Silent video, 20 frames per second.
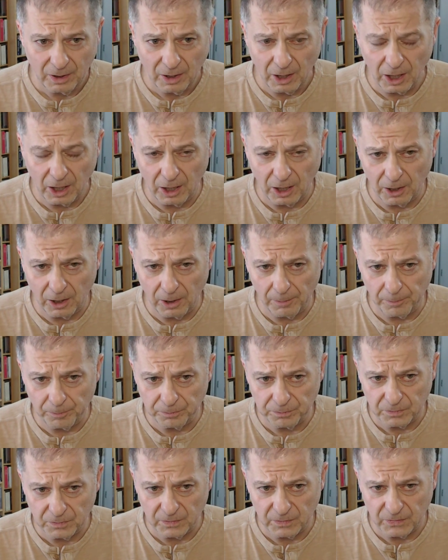
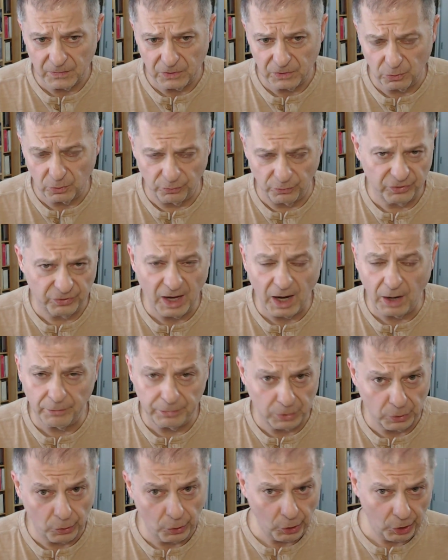to see how
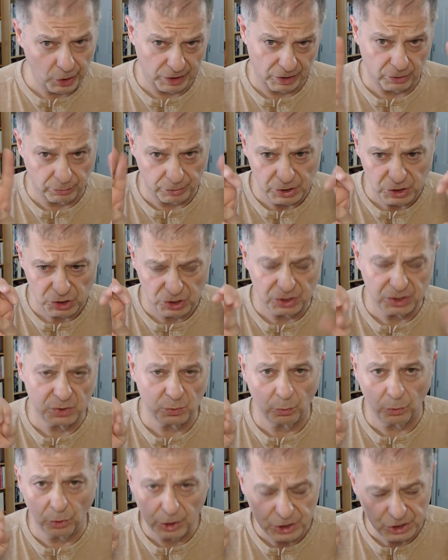the early Christians
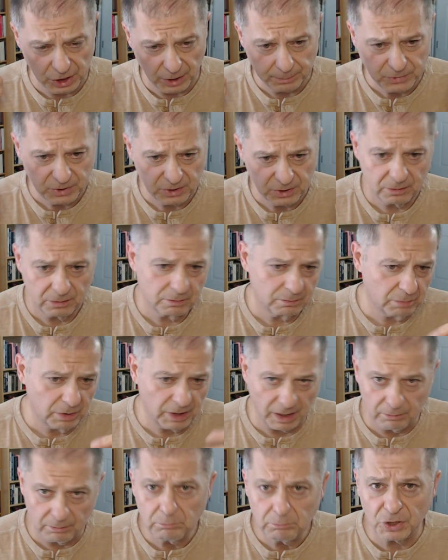worshipped.
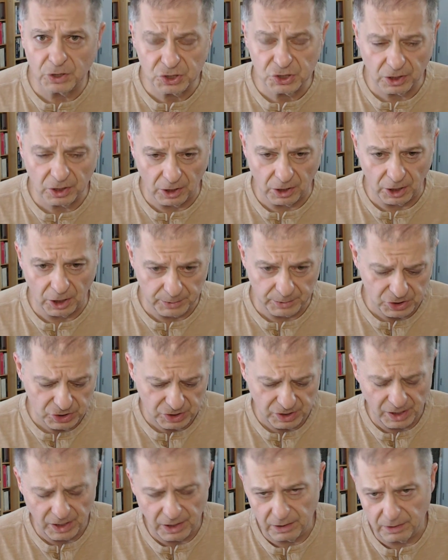Again, bunch of garbage.
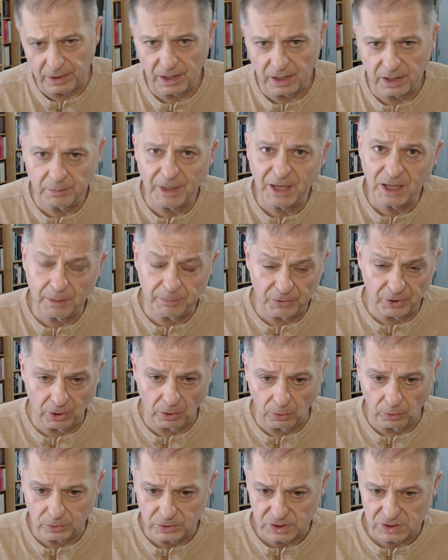They made up their
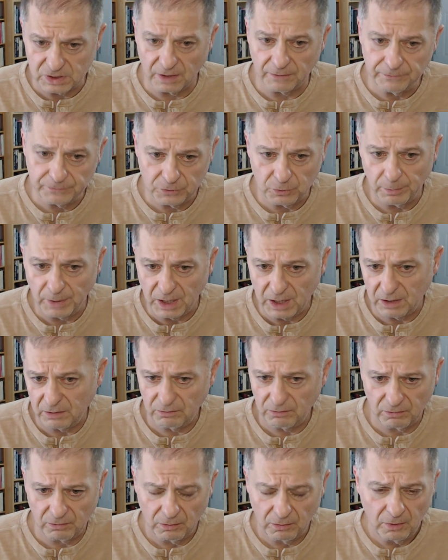own stuff to make
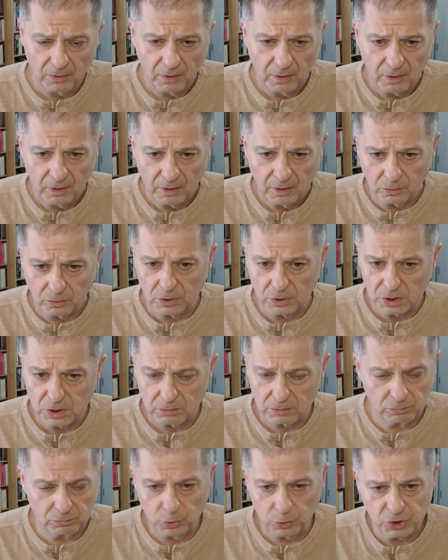it
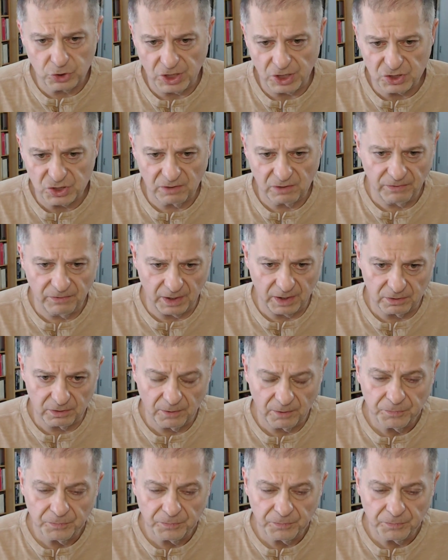to change the faith.